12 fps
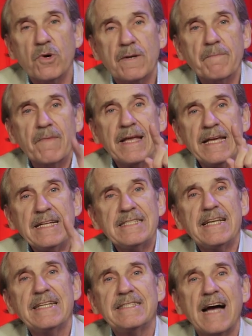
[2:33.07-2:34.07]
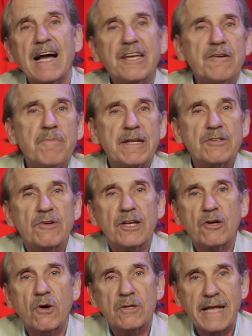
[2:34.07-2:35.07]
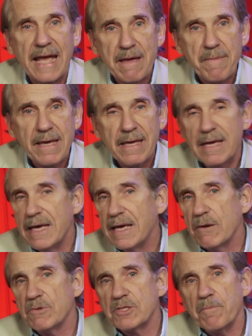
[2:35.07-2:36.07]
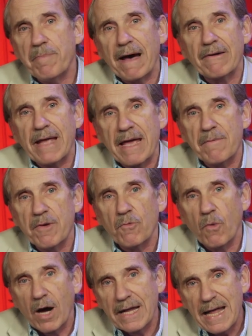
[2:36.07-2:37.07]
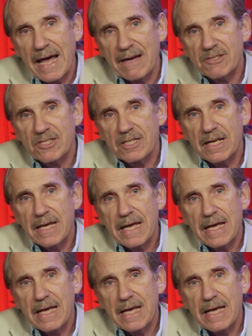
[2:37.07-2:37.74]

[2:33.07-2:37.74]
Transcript: one, it is a documentary called Amy. It was about Amy Winehouse.